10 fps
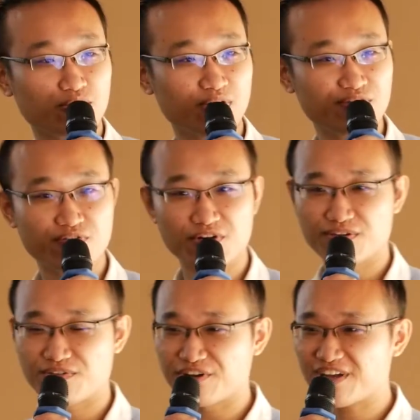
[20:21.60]
you, Mervyn, for that
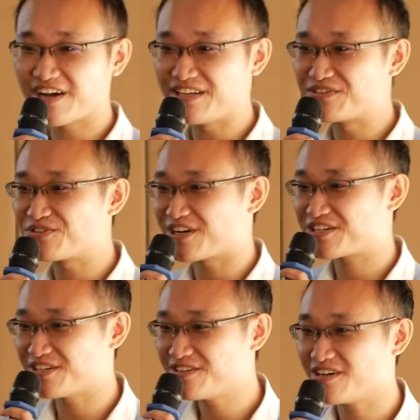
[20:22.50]
very kind
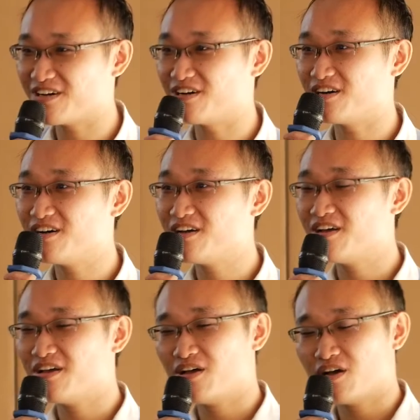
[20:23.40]
introduction.
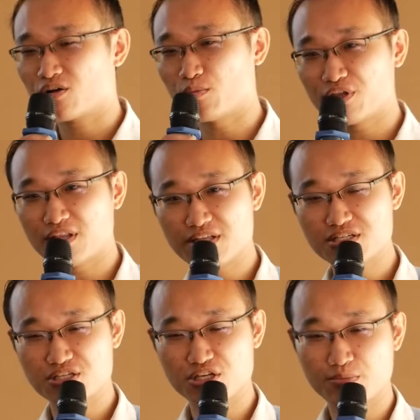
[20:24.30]
Good morning, ladies
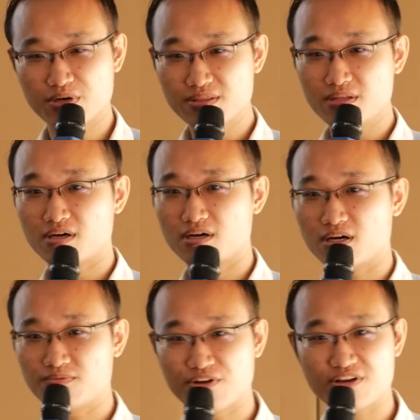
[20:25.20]
and gentlemen.
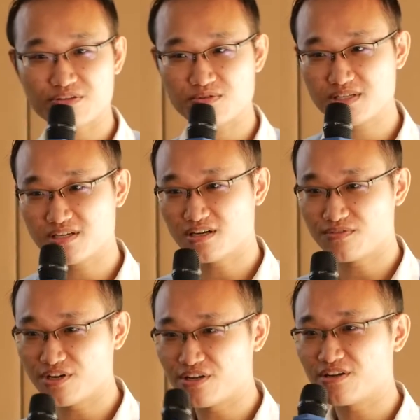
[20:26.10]
Very glad to see
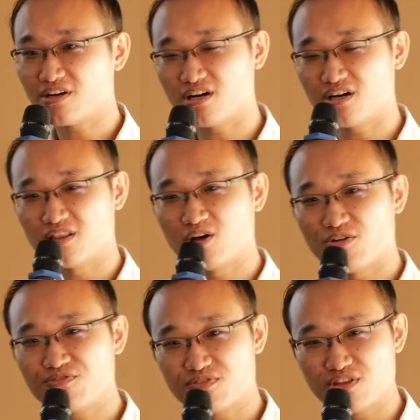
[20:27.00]
a lot
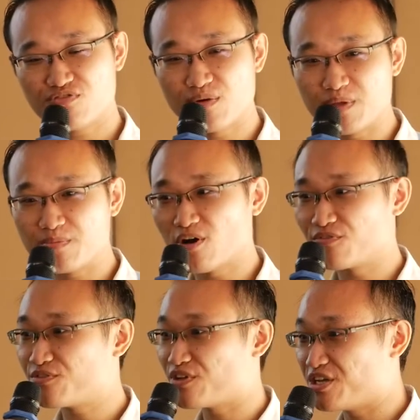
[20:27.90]
of different people of
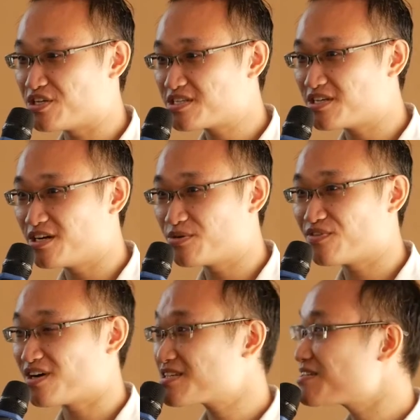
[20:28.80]
different ages here with
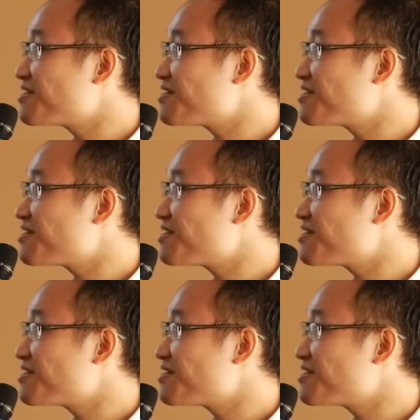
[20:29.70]
us.